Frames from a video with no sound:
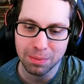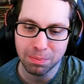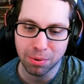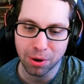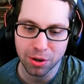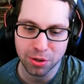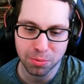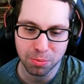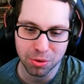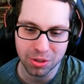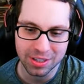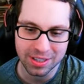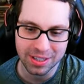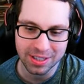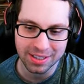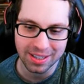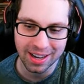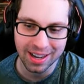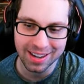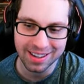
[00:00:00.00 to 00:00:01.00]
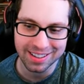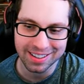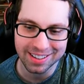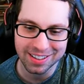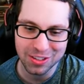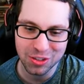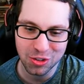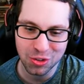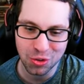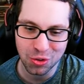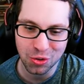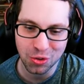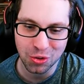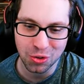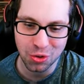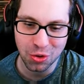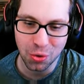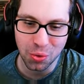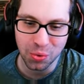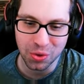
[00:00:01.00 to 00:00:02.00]
Brusbury's design. This could
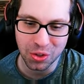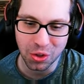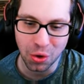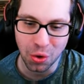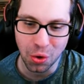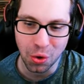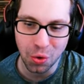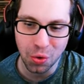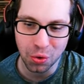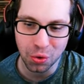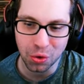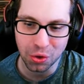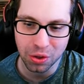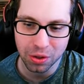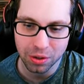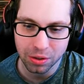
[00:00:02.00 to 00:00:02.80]
go in the hole.